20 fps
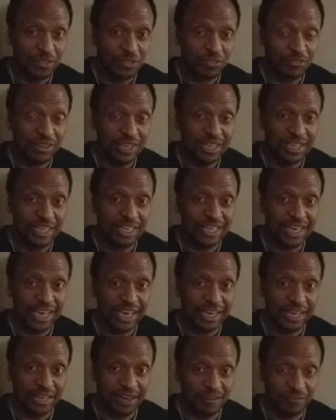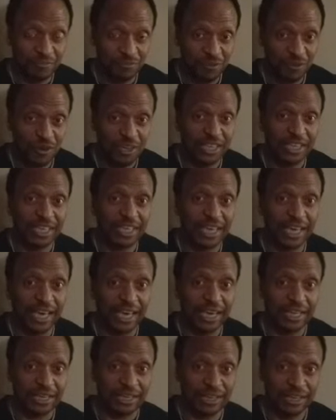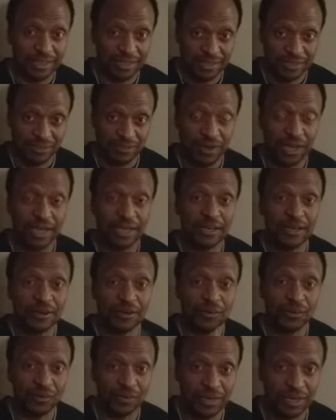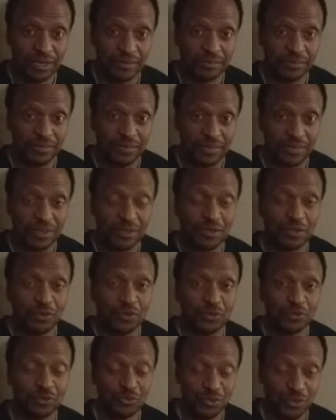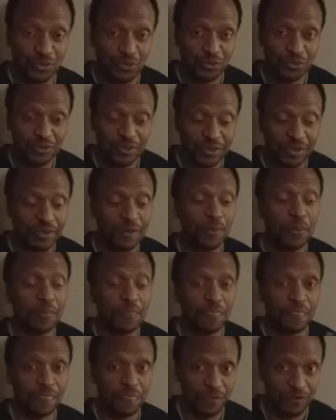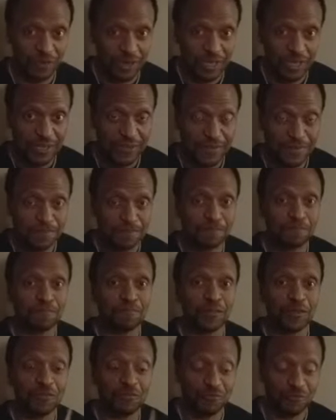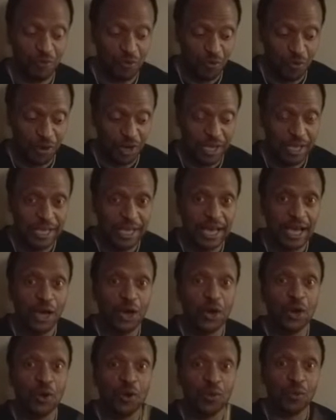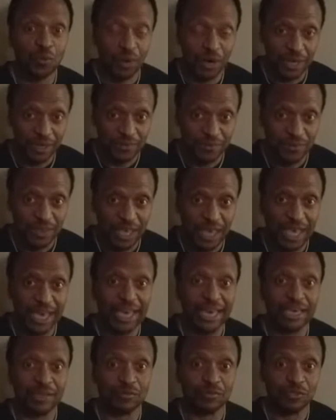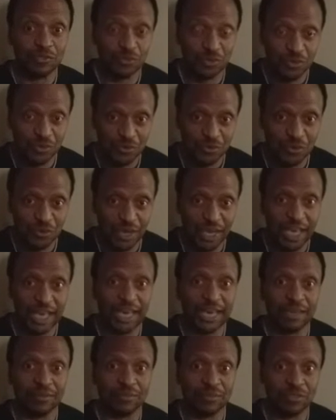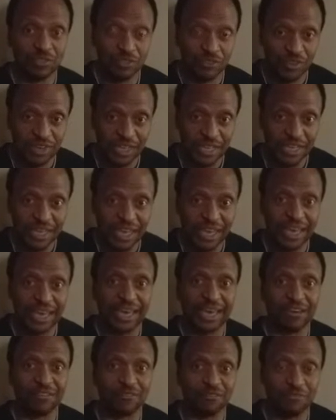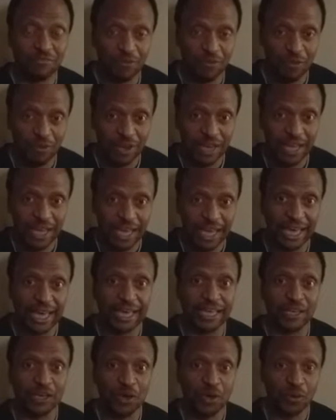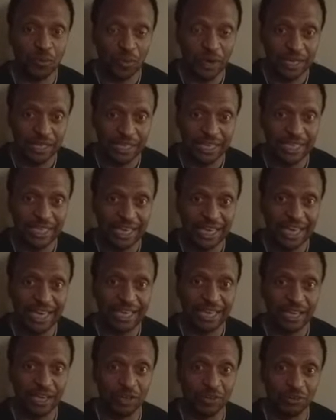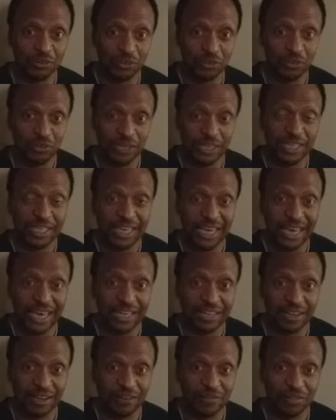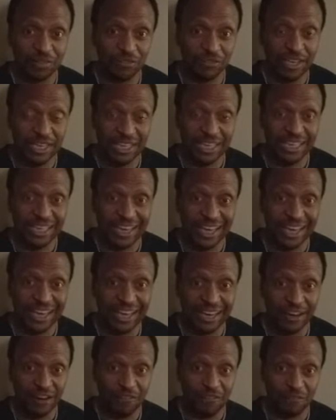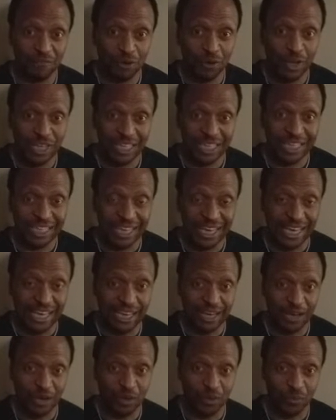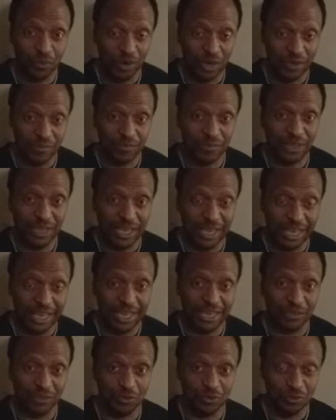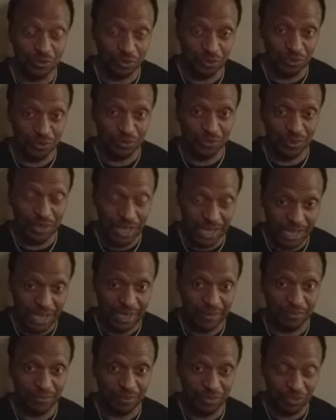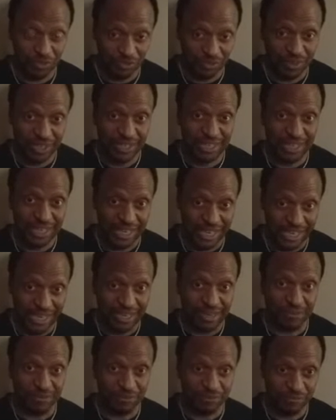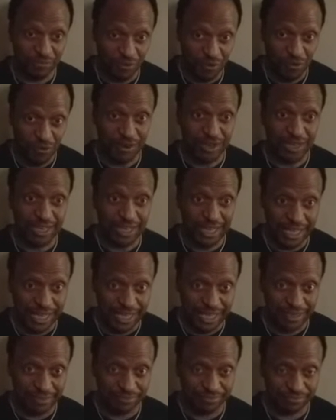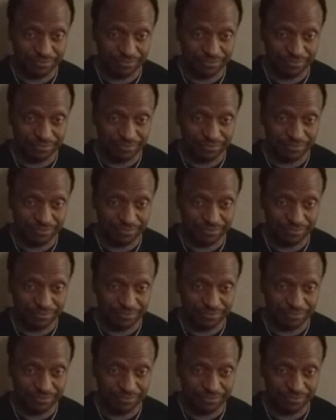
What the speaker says: 3 E and a 4 E and a, right? 1, 2, 3, 4. 1 and 2 and 3 and 4 and 1 E and a 2 E and a 3 E and a 4 E and a 1 and 2 and 3 and 4 and.